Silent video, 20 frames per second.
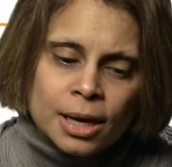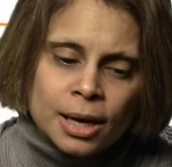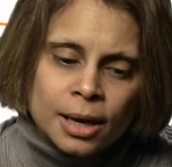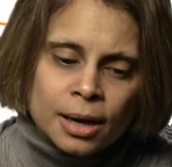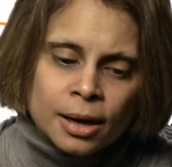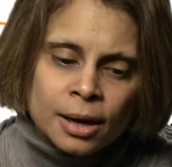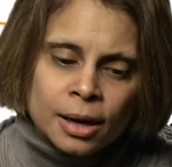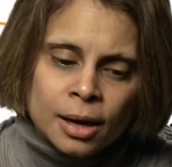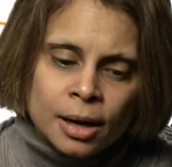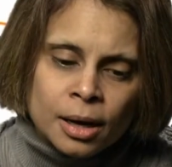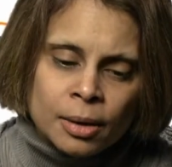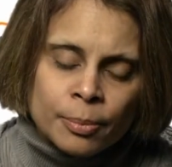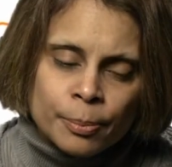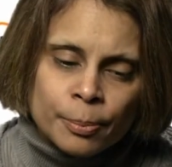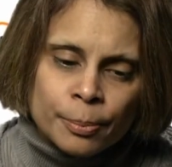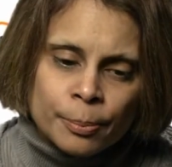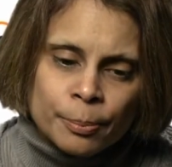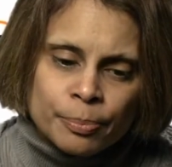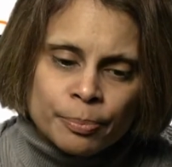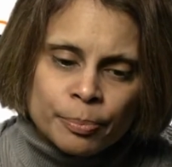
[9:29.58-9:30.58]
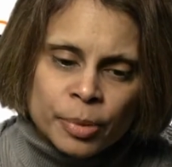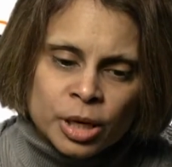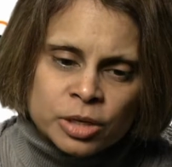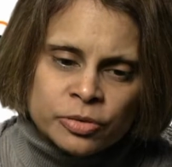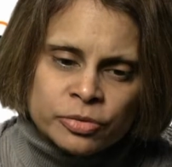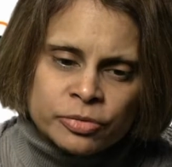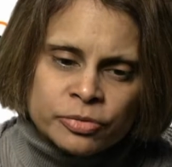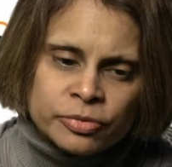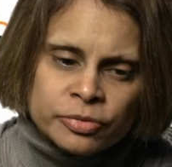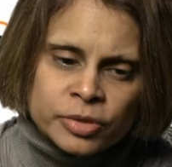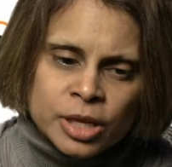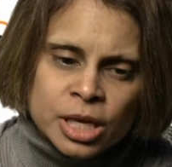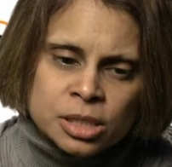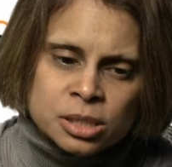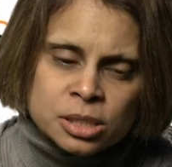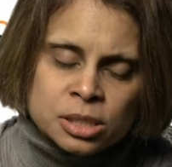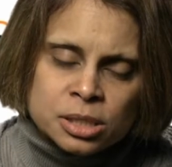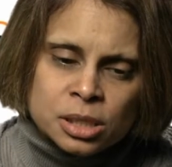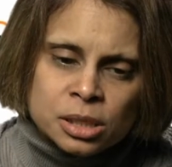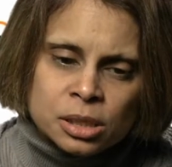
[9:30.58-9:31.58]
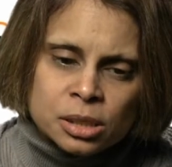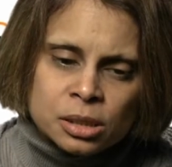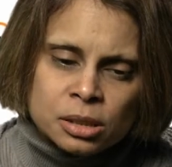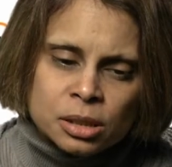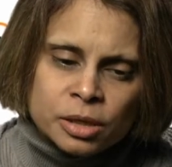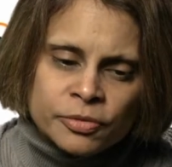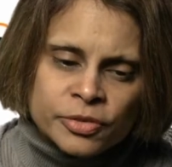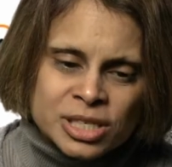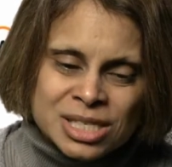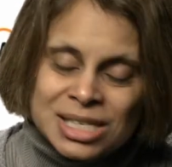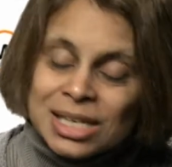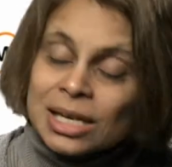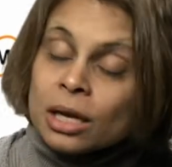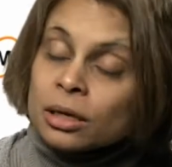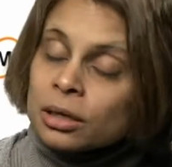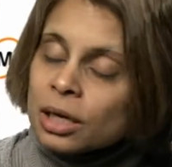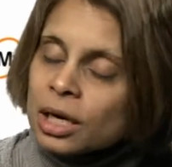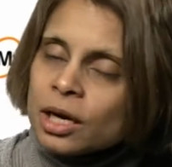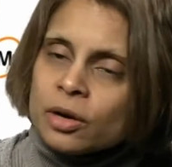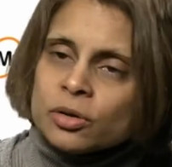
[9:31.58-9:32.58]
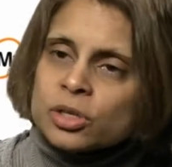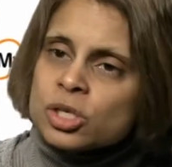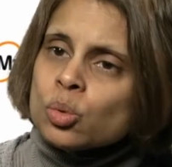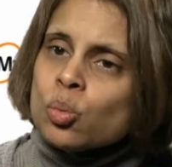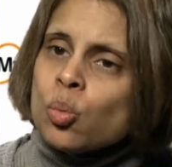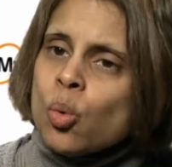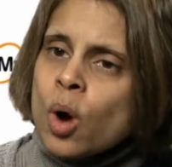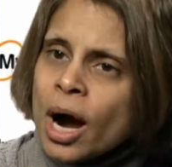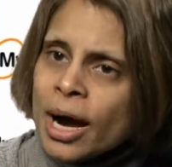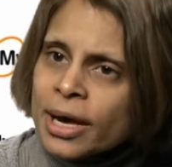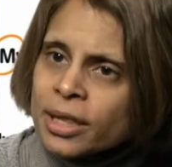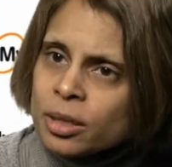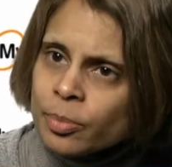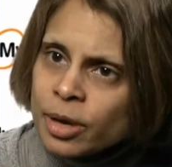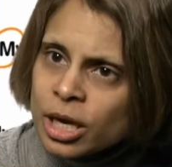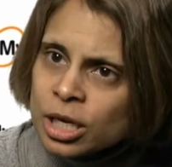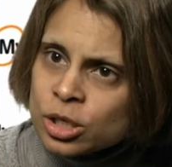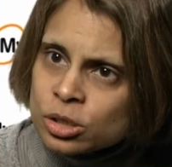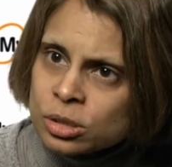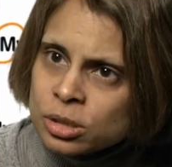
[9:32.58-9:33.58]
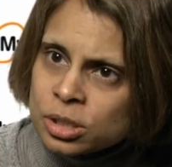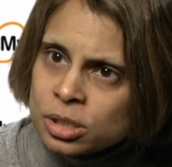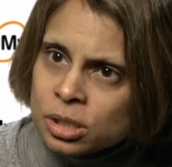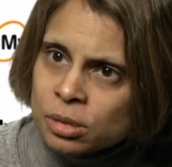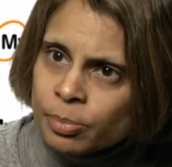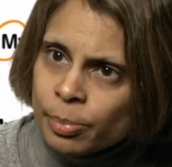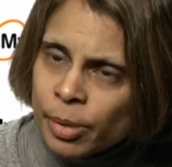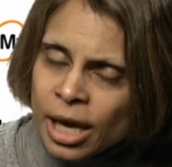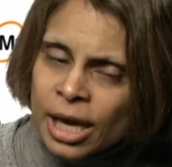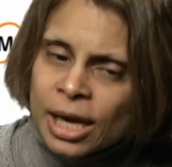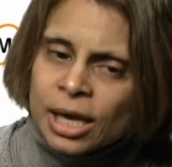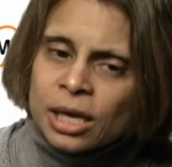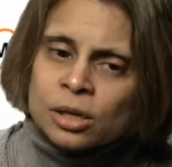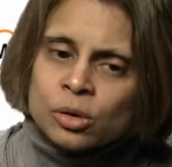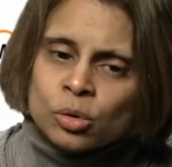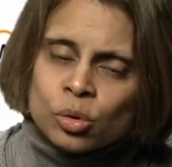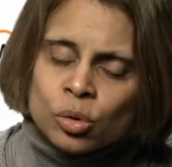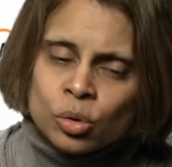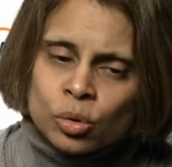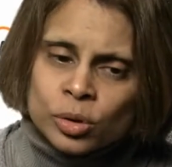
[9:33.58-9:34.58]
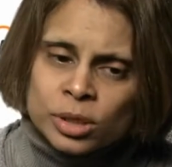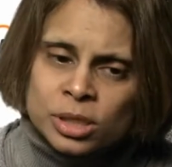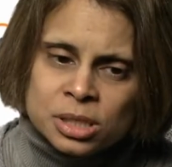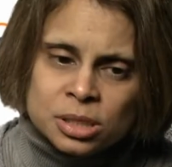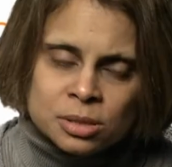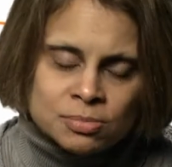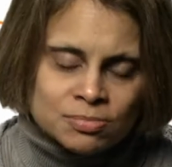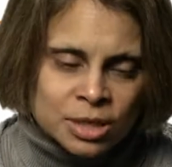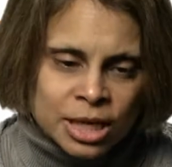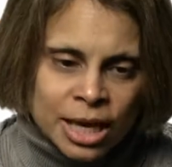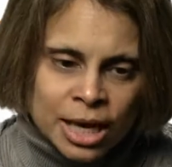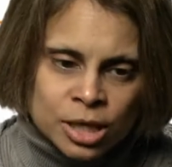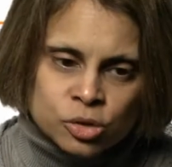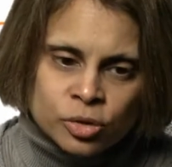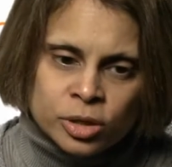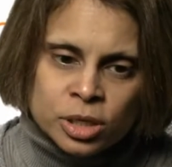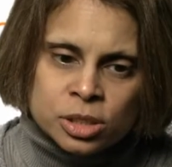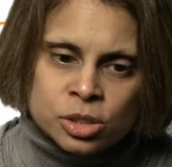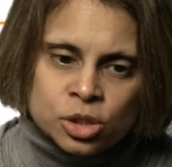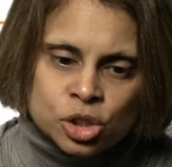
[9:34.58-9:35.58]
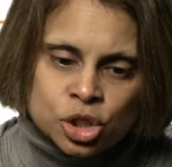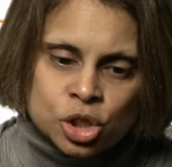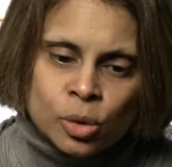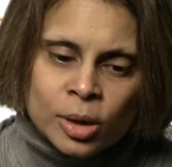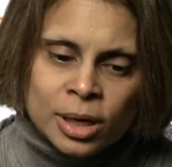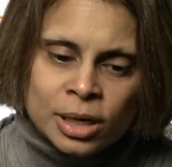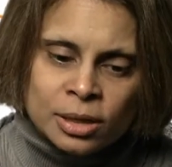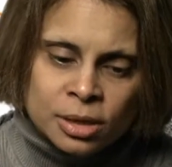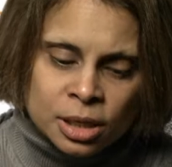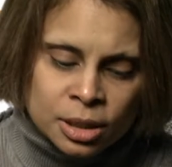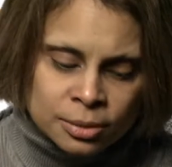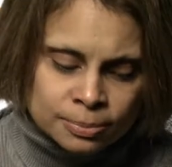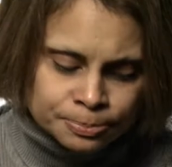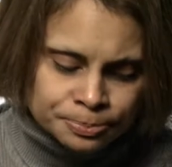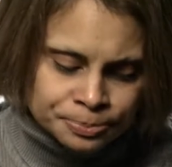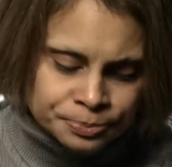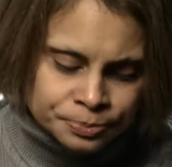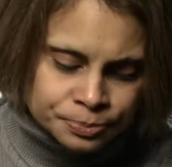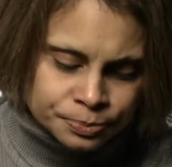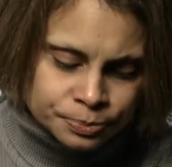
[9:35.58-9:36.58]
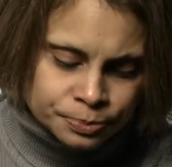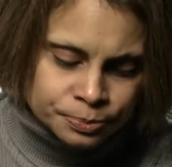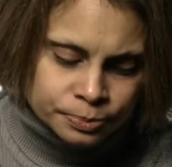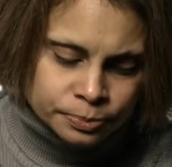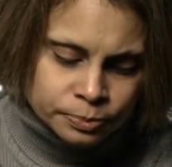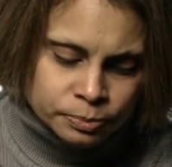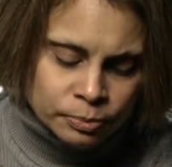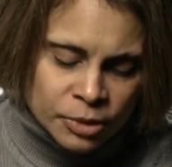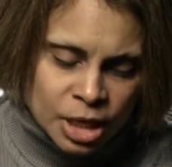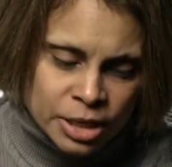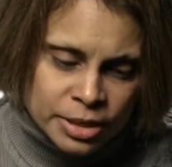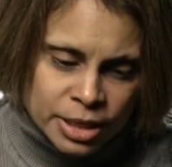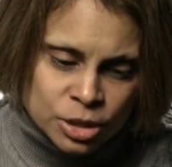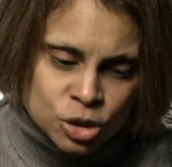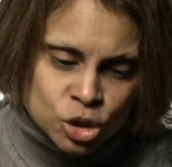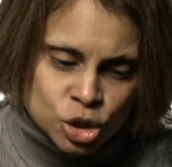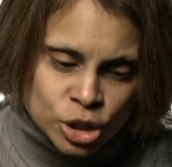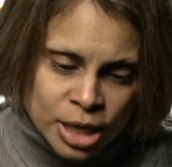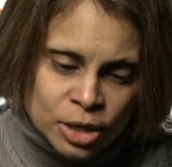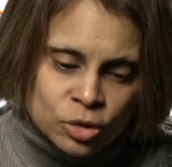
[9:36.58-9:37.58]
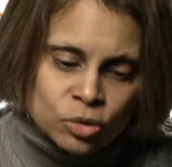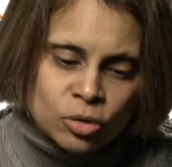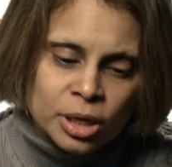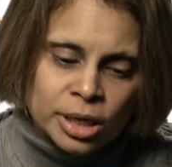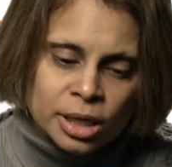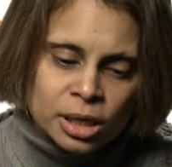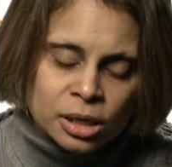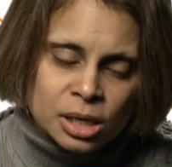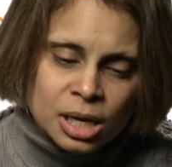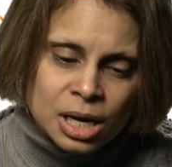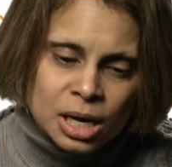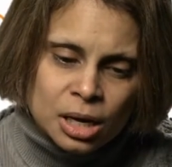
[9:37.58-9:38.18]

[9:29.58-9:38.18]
But if it's still unclear as to why the patient is in pain or the x-ray doesn't show anything, then generally